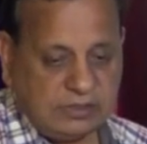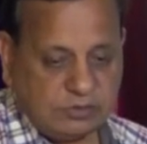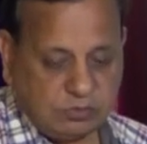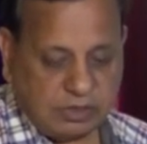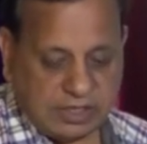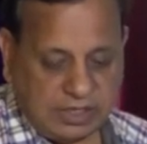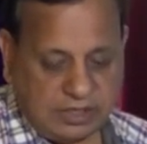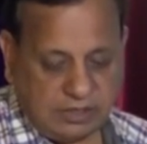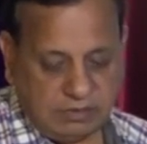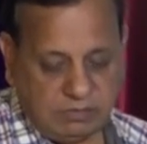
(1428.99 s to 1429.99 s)
So
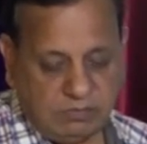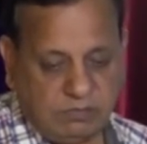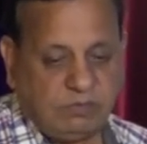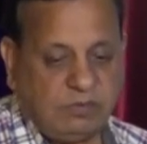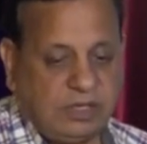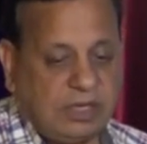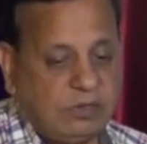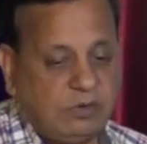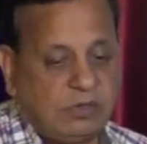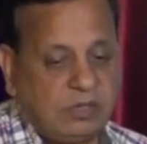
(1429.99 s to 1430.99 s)
again,
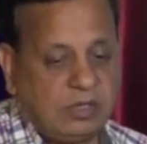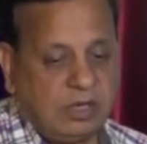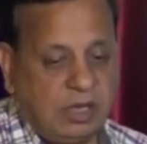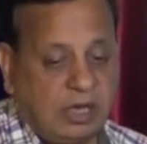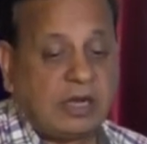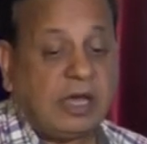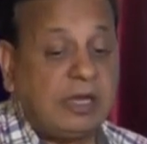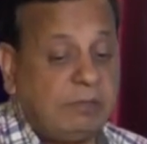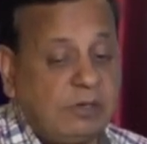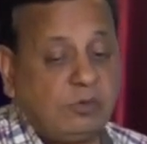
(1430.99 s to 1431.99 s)
we are
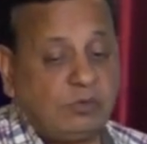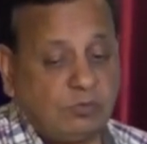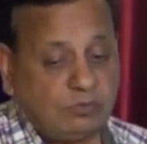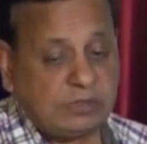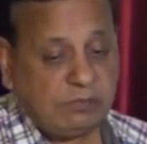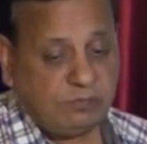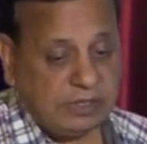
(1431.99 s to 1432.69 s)
unable to use them